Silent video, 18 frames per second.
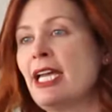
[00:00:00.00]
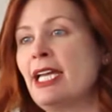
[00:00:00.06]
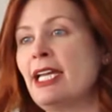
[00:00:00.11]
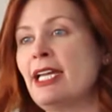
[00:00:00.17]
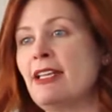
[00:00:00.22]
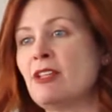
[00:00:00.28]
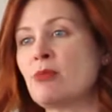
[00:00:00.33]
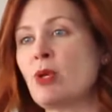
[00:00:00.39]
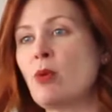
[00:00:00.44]

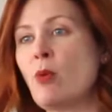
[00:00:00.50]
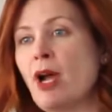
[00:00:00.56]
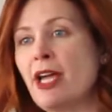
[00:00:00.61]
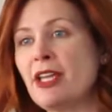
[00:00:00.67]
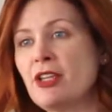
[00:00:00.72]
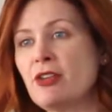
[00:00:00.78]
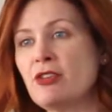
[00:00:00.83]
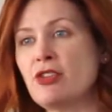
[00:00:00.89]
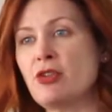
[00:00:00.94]
is we
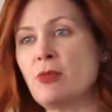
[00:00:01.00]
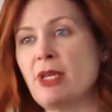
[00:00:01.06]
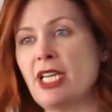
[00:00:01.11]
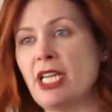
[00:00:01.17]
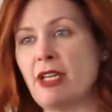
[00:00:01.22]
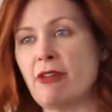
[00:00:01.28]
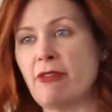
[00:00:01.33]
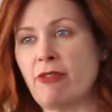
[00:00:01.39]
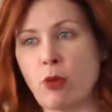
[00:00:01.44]
want you to
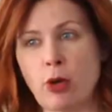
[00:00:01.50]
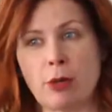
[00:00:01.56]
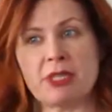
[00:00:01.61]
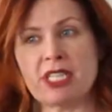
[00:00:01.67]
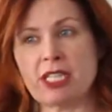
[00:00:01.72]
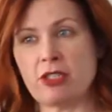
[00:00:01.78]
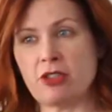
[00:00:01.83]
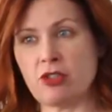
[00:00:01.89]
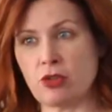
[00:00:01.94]
be
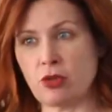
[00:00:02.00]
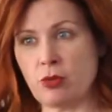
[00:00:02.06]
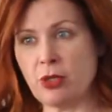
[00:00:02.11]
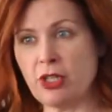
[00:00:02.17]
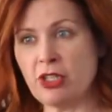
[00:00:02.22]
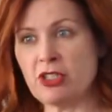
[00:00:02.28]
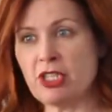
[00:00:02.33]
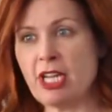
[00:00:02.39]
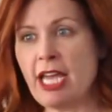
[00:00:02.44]
informed
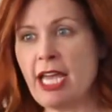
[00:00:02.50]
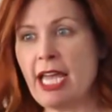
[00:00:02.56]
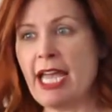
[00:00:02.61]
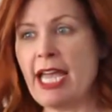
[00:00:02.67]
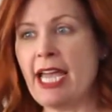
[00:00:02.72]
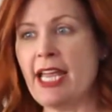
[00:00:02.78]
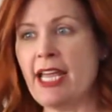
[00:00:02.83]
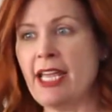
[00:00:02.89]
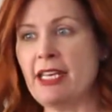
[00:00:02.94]
consumers,
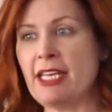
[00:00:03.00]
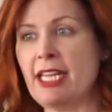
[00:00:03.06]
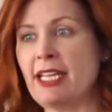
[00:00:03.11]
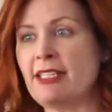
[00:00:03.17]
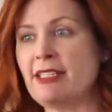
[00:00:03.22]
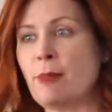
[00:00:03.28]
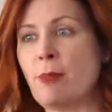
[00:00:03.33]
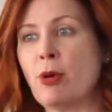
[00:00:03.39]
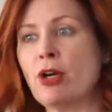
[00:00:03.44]
and
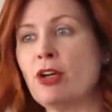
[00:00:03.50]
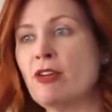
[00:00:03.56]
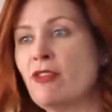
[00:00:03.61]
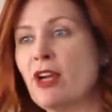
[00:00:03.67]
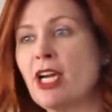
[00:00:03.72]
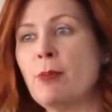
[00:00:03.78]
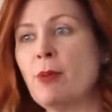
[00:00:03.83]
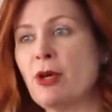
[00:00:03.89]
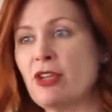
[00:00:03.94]
it's a
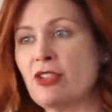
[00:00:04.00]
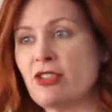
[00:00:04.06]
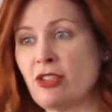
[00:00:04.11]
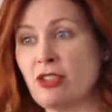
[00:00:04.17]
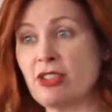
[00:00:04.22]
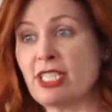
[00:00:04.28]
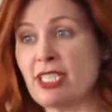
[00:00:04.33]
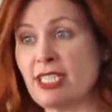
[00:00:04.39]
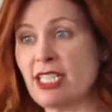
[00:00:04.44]
very
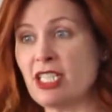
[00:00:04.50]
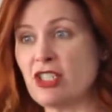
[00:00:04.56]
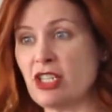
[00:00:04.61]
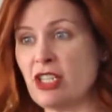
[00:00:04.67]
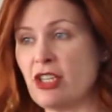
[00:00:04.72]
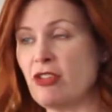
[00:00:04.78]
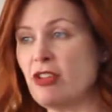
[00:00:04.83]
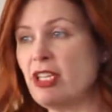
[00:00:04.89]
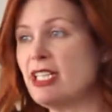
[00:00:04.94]
personal
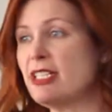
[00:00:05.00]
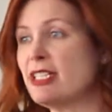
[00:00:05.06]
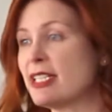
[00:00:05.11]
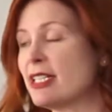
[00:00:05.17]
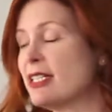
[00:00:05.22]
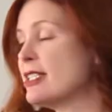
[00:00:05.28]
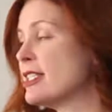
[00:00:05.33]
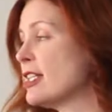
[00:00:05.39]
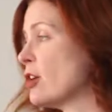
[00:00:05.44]
decision. You need to
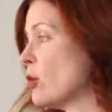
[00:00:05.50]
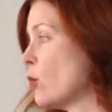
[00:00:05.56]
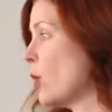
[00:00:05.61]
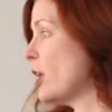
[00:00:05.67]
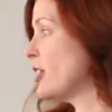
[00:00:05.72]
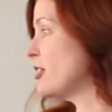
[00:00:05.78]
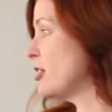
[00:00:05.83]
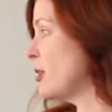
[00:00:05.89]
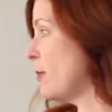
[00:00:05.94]
consider
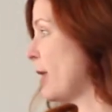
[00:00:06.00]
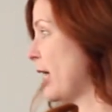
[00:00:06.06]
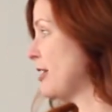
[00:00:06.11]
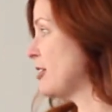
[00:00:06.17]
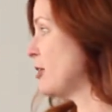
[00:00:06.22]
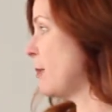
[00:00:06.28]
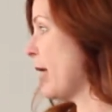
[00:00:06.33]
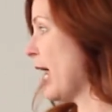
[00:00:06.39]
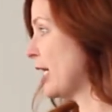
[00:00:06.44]
what's the
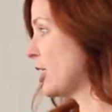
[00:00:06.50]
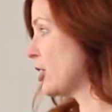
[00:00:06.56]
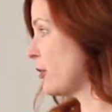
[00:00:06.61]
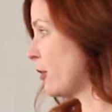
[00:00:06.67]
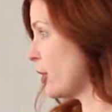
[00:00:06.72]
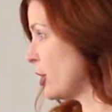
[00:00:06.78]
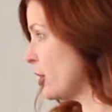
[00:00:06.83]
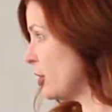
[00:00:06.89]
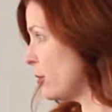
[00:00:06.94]
best match
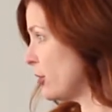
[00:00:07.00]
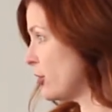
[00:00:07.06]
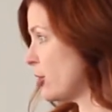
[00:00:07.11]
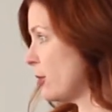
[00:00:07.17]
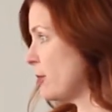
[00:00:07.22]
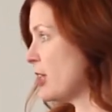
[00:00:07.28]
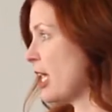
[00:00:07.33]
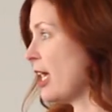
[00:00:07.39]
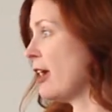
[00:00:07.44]
for you in
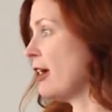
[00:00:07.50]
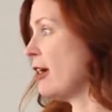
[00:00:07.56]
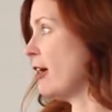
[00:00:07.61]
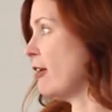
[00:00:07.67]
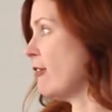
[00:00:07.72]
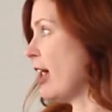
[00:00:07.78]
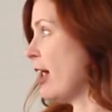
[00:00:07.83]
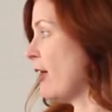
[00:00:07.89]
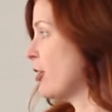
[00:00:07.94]
terms
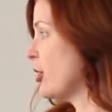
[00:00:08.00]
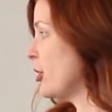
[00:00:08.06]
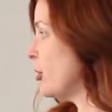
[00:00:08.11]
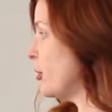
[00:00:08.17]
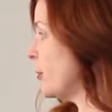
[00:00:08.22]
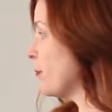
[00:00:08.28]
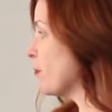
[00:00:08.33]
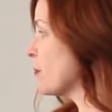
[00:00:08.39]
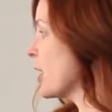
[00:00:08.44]
of how do
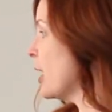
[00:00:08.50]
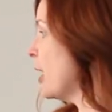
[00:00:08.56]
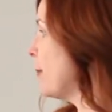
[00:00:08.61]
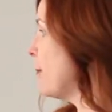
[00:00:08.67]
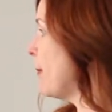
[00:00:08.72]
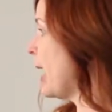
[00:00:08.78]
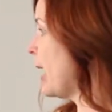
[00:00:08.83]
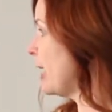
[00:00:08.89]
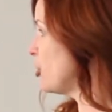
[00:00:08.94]
you
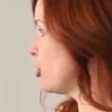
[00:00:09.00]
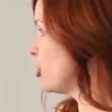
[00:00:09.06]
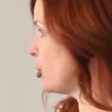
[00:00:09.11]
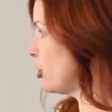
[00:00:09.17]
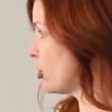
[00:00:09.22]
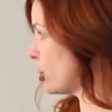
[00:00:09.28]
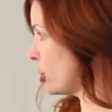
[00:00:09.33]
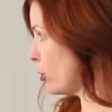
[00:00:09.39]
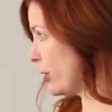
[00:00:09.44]
imagine
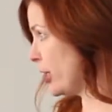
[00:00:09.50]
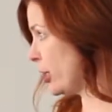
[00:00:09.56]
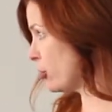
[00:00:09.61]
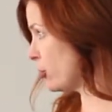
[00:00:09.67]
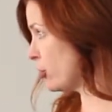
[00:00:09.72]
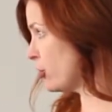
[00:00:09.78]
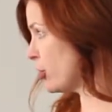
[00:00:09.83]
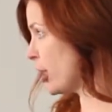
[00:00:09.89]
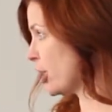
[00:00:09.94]
your career
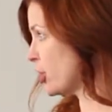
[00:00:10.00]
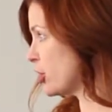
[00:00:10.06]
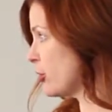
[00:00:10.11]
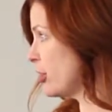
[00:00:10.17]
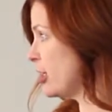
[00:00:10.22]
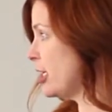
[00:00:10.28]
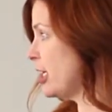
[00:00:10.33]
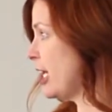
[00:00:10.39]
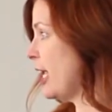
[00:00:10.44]

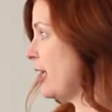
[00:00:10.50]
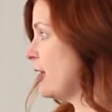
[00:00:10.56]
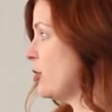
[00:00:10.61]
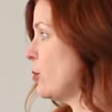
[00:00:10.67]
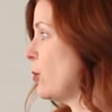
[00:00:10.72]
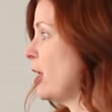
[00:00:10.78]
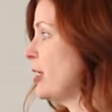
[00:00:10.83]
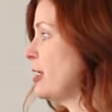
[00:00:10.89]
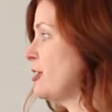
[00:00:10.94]
trajectory and how do
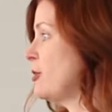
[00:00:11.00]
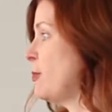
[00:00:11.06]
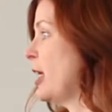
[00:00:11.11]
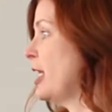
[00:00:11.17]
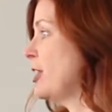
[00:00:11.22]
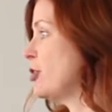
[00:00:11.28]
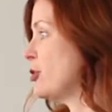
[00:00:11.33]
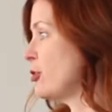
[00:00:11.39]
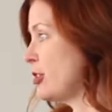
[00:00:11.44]
you want to
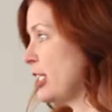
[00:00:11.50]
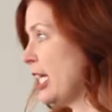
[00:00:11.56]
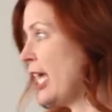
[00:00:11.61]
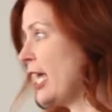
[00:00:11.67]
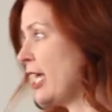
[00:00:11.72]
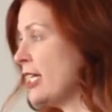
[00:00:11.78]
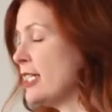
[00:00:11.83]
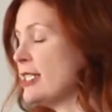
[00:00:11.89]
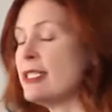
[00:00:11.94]
spend your
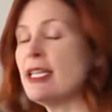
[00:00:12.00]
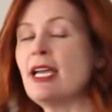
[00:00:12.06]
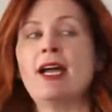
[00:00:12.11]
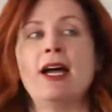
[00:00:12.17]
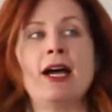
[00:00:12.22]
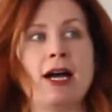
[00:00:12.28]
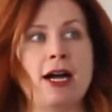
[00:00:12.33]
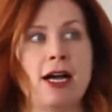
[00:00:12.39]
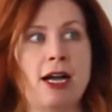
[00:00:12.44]
days,
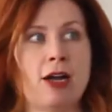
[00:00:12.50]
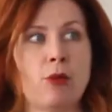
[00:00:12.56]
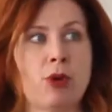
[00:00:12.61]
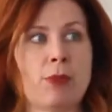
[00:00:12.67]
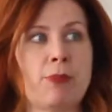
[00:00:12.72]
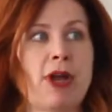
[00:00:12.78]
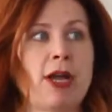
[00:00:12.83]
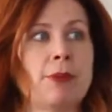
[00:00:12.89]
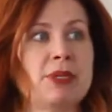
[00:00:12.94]

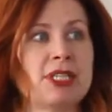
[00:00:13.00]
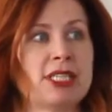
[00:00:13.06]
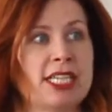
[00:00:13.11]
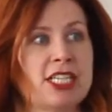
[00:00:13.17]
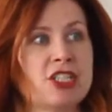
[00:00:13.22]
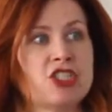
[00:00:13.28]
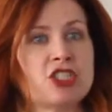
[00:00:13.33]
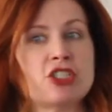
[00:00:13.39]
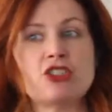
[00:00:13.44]
what
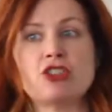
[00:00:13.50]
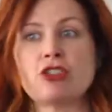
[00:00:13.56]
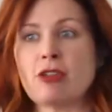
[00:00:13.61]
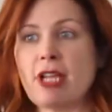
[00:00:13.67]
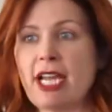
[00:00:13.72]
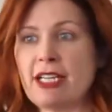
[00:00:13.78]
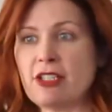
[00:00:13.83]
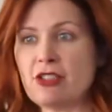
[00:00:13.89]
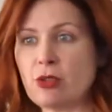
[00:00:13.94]
populations you
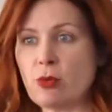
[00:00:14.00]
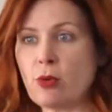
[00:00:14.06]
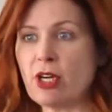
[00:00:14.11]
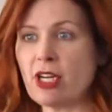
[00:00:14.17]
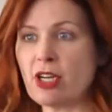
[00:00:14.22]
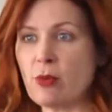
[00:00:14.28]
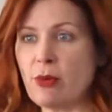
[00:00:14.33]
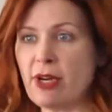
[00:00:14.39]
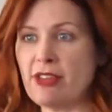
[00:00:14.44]
like to
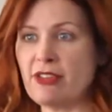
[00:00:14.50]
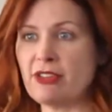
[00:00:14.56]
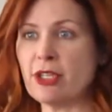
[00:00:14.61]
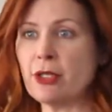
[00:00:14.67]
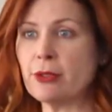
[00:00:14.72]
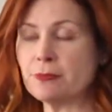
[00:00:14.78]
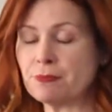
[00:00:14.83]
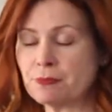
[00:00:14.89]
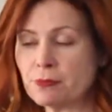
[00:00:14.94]
work with.
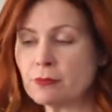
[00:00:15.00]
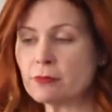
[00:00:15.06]
So